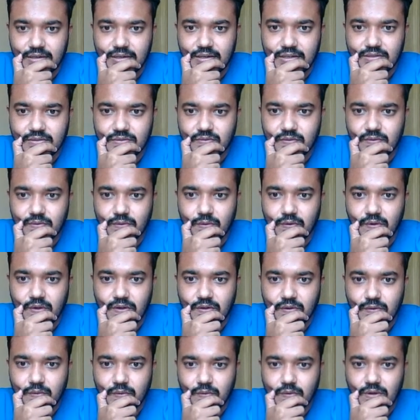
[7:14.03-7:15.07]
It's going
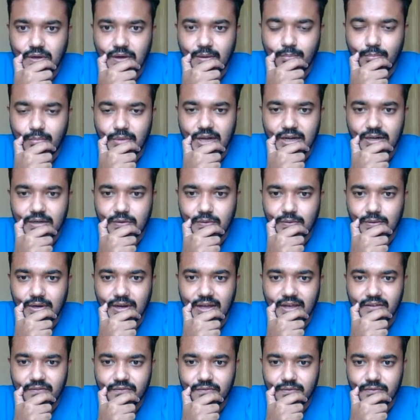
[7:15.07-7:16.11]
to come back to
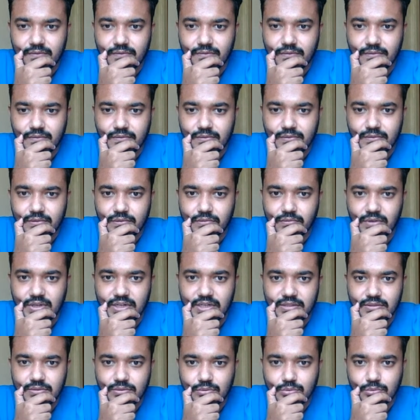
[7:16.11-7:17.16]
life
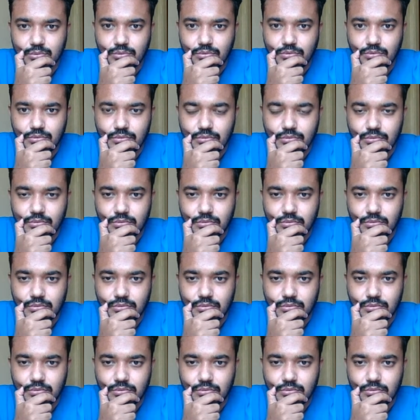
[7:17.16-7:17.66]
very soon.